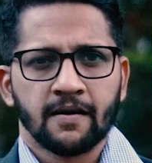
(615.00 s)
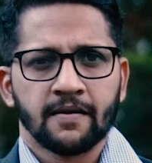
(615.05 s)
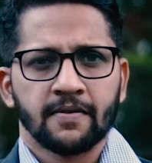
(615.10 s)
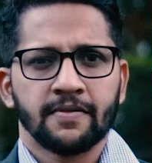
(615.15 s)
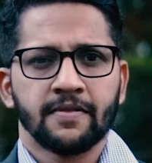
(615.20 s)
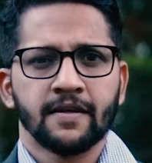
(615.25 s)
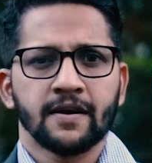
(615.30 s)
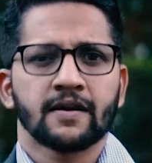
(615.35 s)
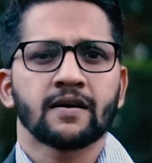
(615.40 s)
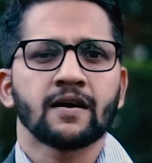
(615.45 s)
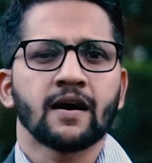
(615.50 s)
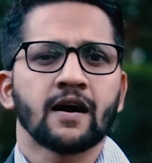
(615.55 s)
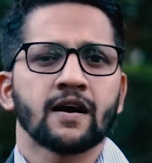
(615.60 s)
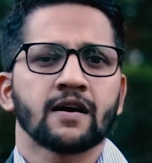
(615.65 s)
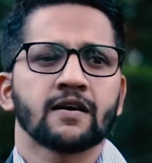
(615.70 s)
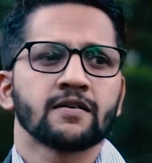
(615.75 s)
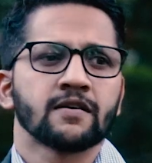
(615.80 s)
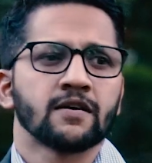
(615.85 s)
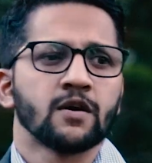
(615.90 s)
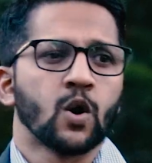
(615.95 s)
There
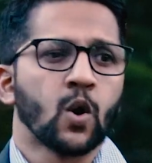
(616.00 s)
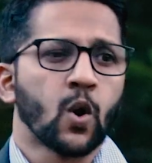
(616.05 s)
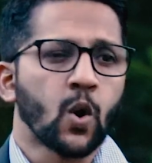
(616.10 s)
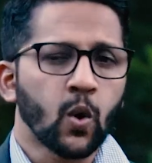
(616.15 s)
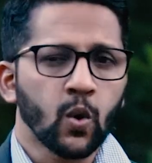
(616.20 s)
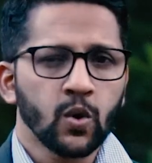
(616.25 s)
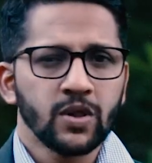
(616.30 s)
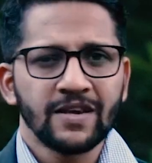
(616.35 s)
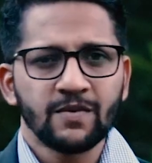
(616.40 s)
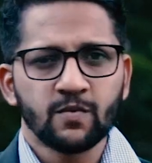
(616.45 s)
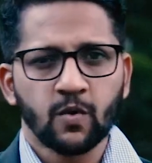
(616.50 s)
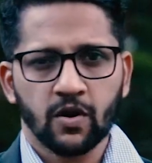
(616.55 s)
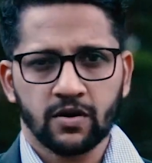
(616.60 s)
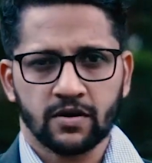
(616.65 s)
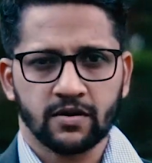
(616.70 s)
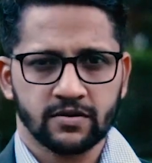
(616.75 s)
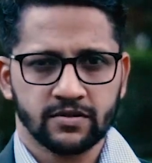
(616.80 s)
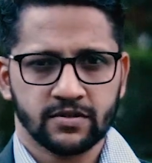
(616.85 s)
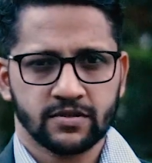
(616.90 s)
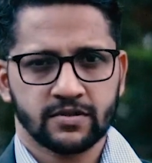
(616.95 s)
are holy
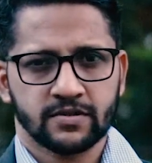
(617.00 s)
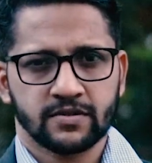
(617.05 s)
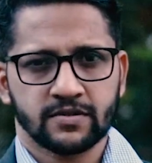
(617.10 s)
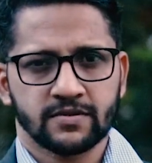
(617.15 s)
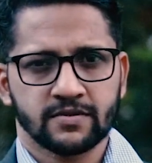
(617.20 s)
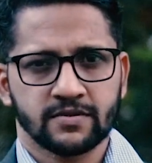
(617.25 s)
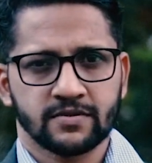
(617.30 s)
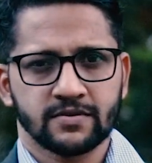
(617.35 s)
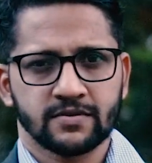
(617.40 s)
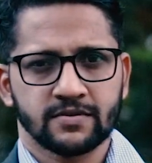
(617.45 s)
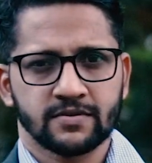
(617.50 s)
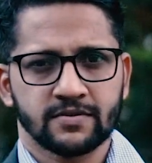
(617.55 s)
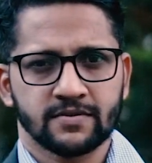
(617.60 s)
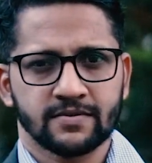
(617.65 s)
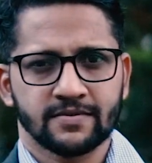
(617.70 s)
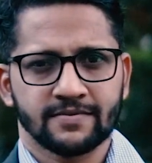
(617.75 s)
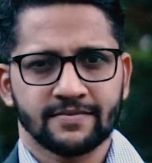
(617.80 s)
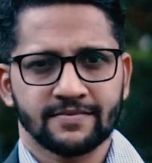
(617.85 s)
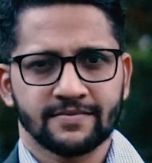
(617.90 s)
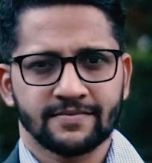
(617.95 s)
waters,
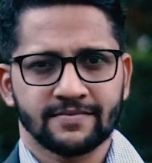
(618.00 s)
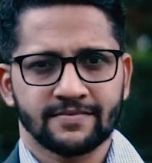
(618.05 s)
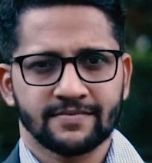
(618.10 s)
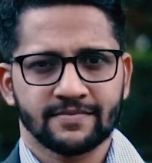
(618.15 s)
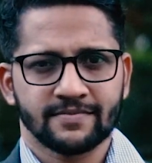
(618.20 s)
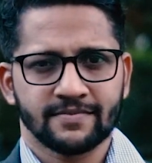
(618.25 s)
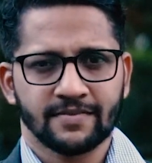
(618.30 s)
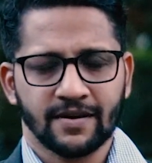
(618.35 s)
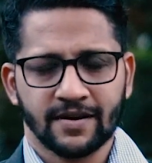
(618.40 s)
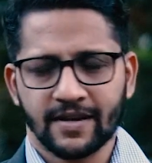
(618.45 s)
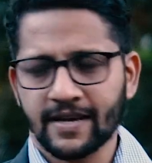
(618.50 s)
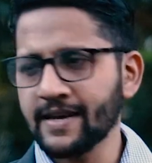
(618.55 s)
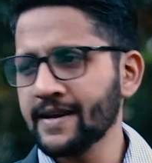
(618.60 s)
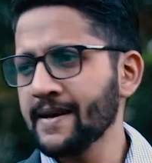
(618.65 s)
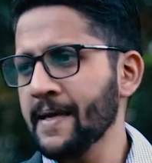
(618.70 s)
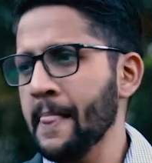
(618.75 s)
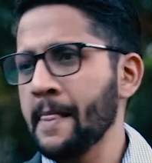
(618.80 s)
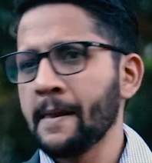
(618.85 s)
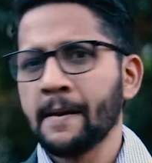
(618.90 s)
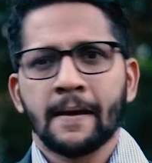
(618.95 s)
okay,
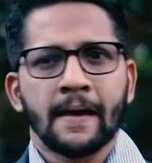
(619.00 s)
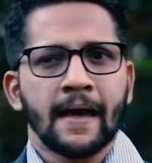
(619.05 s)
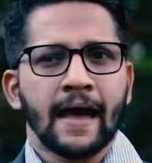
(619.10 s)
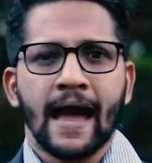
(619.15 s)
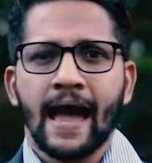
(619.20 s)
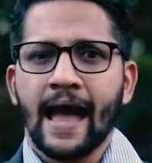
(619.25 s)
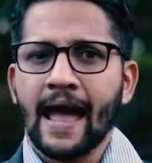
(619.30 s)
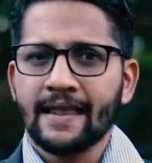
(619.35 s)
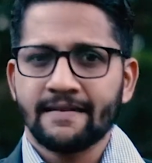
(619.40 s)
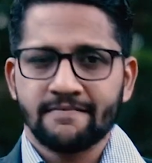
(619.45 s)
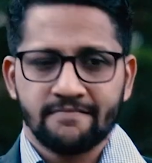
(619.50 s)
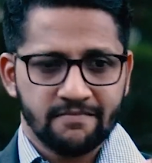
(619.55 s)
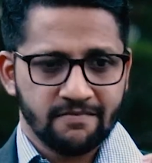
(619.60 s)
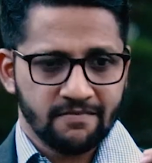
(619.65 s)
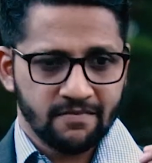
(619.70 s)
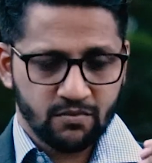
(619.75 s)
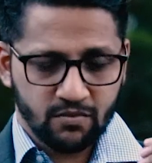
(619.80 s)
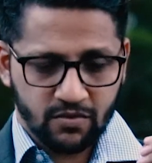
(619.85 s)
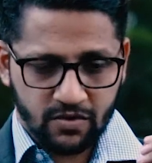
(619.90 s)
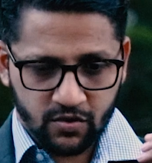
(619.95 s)
and
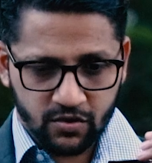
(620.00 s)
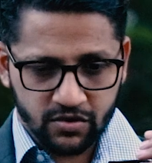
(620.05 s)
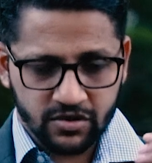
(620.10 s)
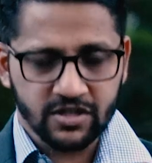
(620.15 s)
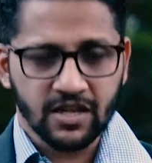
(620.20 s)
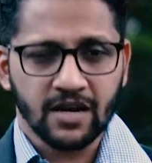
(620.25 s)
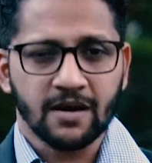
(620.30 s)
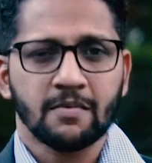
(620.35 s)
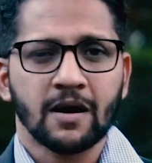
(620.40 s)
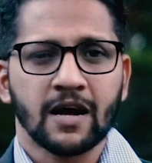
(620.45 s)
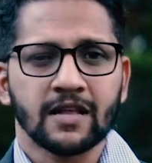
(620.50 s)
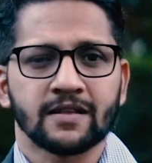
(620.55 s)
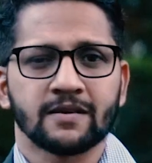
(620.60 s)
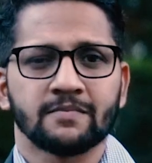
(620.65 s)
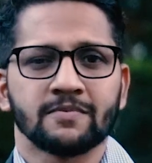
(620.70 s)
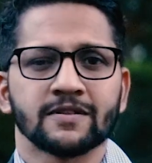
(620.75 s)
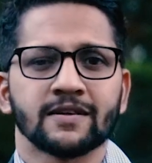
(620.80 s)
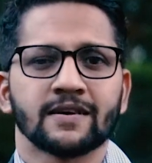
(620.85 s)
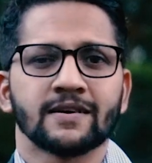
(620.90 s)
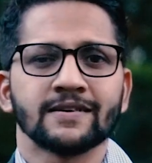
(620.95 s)
Uttara
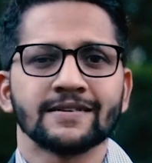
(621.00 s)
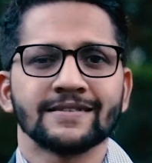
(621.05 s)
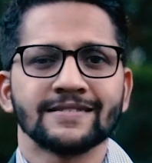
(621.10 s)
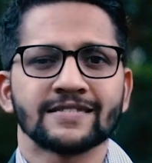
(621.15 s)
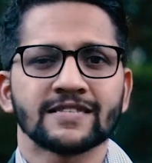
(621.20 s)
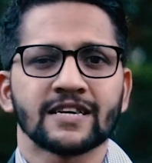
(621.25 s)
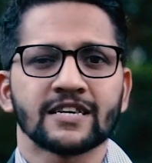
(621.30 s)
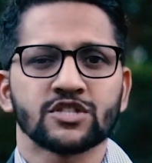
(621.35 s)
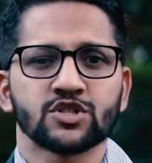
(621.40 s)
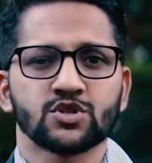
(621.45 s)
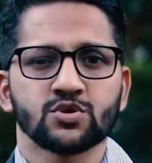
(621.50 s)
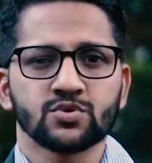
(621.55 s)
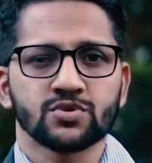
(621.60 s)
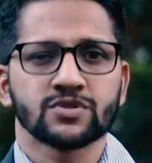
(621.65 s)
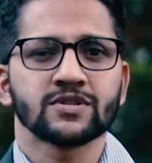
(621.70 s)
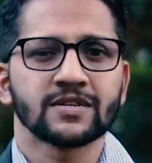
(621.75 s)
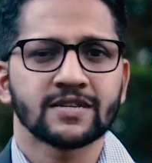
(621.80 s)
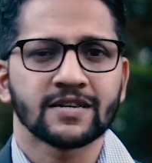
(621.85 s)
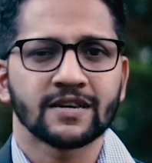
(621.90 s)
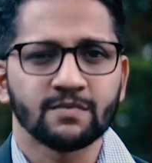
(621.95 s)
Bhadrapada is
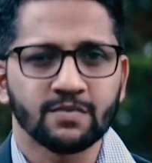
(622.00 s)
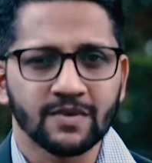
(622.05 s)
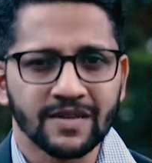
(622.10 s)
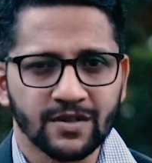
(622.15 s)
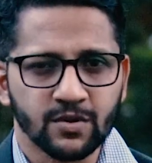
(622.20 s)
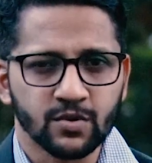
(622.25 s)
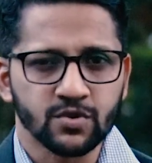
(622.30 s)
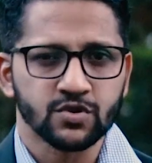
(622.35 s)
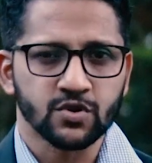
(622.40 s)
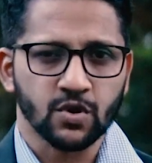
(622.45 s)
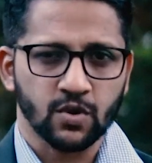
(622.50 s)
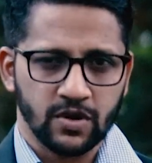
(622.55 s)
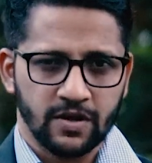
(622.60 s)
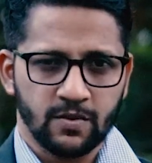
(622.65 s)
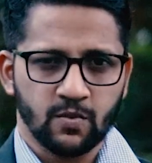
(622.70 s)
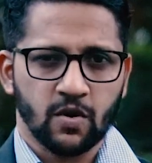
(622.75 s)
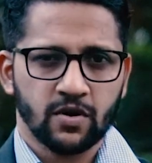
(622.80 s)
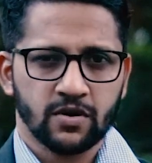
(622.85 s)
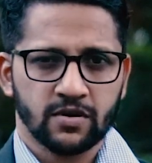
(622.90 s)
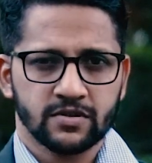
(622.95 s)
associated with those holy
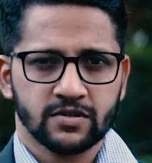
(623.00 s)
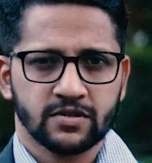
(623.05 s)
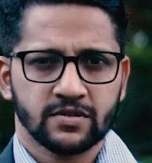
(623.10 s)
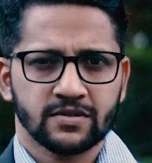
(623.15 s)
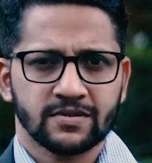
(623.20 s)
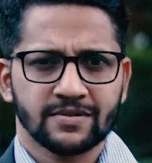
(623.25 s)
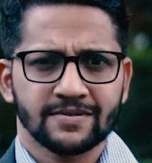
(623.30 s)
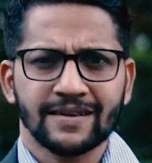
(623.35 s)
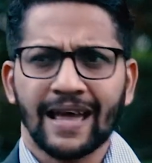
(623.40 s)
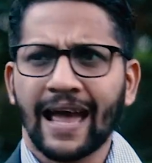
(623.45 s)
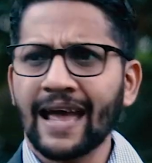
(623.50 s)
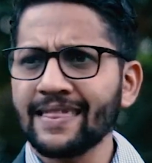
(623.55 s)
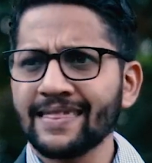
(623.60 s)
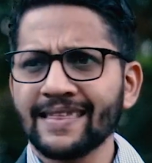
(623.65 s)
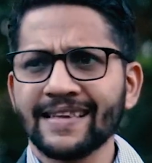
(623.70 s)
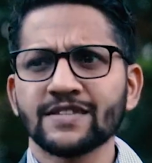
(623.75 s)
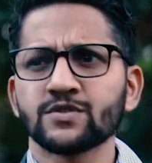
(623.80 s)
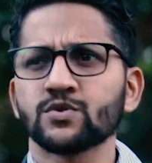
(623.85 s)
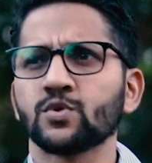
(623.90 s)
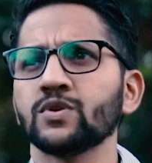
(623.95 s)
waters, and
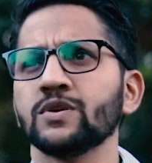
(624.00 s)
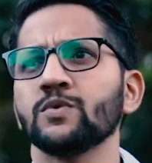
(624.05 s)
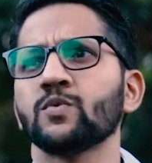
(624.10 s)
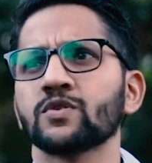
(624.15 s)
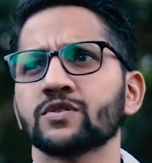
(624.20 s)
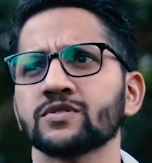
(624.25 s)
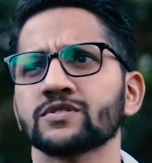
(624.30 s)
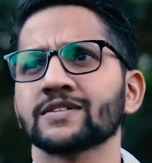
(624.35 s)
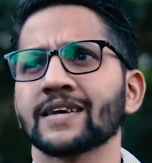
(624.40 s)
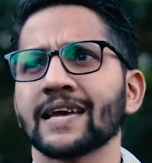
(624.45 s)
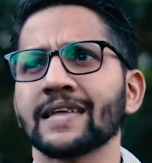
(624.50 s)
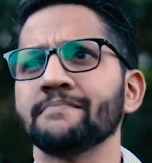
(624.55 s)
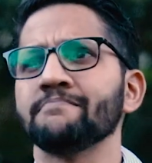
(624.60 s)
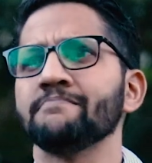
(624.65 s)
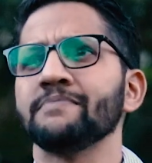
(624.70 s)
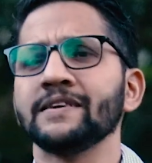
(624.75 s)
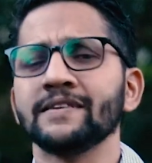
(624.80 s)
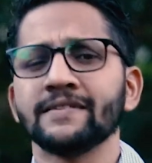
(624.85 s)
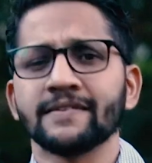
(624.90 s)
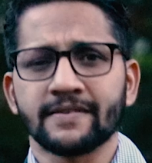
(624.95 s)
these holy waters can
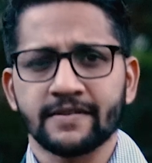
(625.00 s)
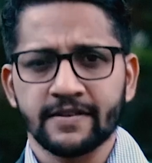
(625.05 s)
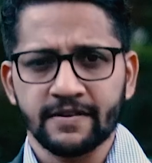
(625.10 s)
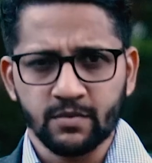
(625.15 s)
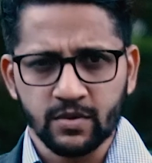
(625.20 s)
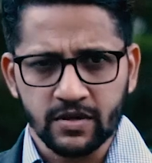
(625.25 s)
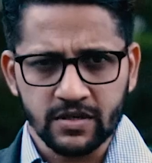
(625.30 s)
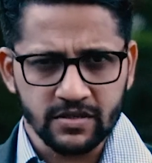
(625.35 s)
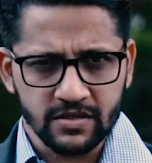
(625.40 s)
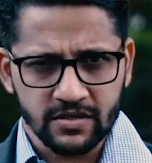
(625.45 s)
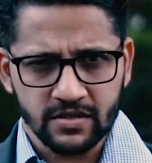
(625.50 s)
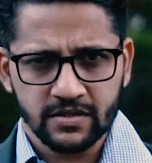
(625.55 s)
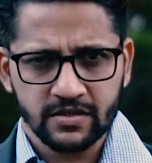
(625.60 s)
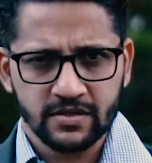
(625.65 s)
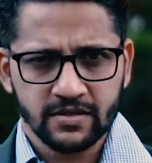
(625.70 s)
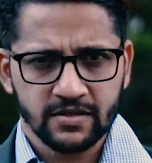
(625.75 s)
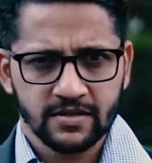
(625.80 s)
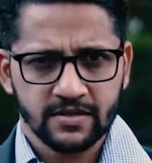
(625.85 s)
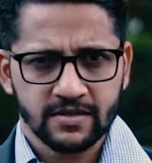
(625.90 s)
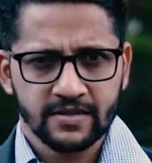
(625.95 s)
be the
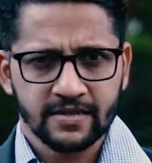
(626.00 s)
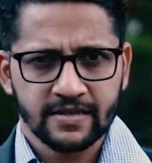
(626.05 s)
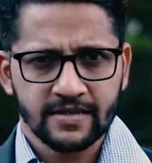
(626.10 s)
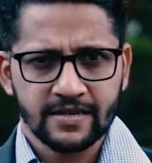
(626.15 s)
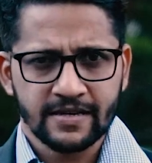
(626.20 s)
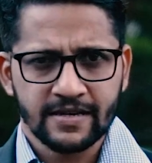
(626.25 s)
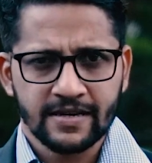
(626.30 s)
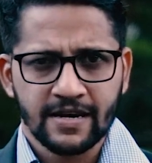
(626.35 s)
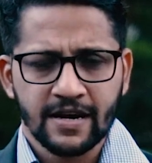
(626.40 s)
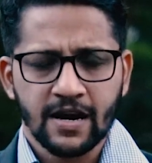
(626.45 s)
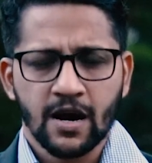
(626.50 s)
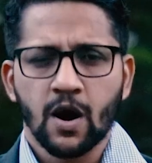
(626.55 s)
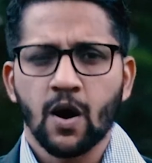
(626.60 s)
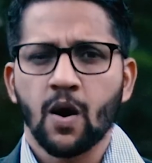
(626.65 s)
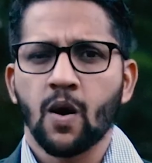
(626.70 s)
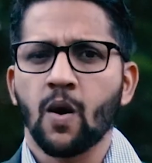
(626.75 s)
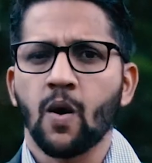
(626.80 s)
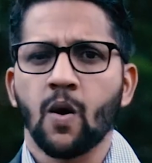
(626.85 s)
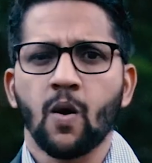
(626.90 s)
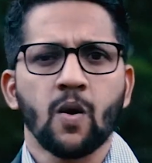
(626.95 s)
rivers
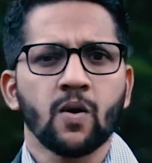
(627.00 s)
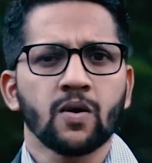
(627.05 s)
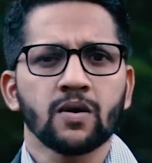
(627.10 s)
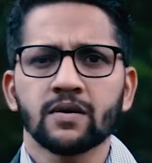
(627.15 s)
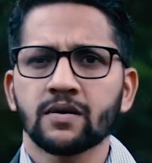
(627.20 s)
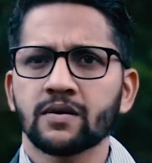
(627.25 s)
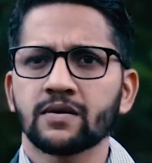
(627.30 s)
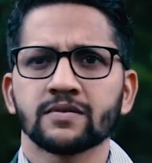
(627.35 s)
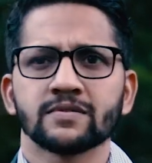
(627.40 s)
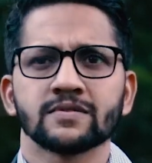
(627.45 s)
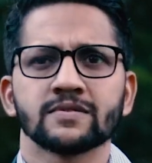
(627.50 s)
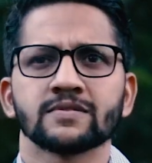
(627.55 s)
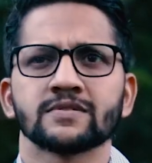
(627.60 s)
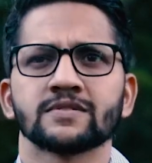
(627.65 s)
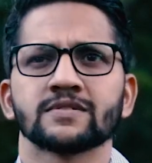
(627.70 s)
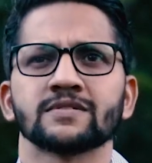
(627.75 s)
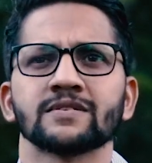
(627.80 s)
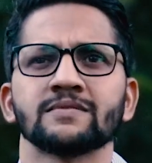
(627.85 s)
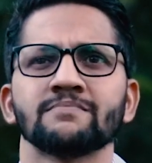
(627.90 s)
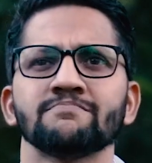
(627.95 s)
or
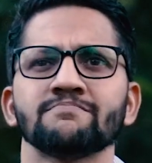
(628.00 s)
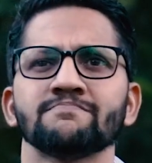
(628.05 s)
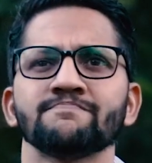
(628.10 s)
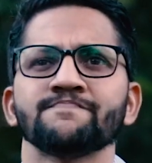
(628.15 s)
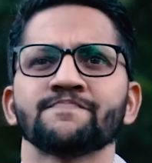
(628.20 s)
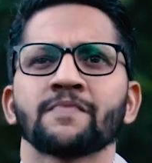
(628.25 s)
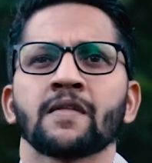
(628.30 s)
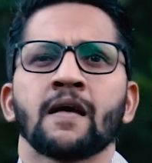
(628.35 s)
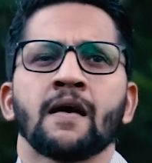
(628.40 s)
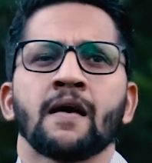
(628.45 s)
some